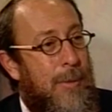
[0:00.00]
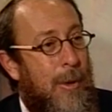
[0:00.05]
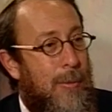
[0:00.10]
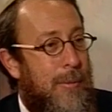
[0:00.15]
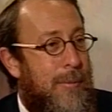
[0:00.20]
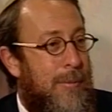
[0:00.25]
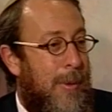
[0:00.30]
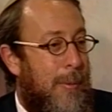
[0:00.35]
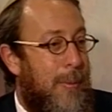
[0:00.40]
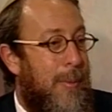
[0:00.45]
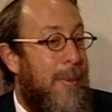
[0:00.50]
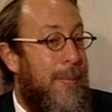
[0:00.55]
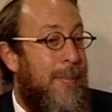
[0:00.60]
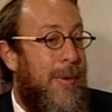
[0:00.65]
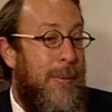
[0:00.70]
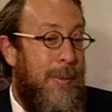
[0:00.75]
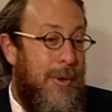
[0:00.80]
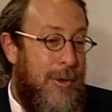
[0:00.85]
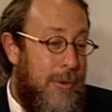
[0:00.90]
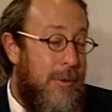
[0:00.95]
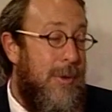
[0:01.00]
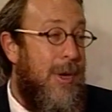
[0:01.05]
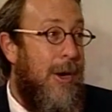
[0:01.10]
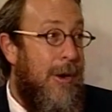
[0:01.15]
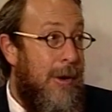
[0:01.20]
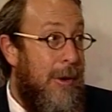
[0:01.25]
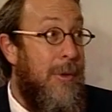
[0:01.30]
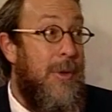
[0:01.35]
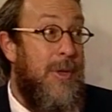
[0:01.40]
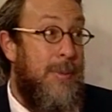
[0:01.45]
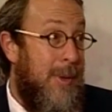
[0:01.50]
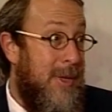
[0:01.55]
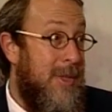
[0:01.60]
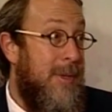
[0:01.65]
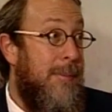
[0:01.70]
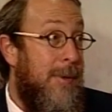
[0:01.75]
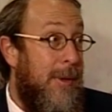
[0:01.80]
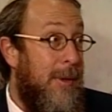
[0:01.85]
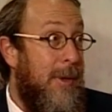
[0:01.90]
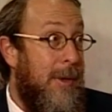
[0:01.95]
But we do carry a
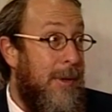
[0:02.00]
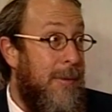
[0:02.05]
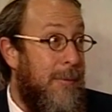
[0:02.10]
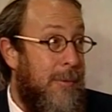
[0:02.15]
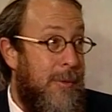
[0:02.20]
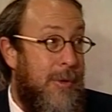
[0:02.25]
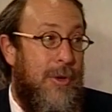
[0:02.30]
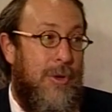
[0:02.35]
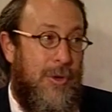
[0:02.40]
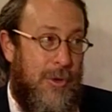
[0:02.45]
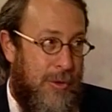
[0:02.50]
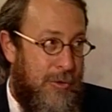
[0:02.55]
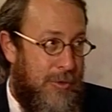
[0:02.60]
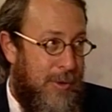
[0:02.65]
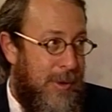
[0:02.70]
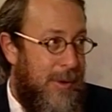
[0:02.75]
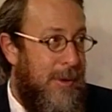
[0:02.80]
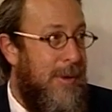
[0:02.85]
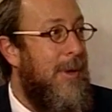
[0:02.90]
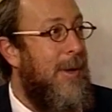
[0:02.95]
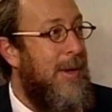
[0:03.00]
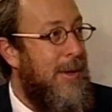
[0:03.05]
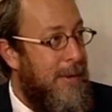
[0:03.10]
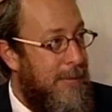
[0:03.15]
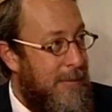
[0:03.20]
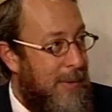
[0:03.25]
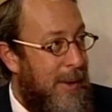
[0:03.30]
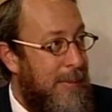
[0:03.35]
responsibility for the children and the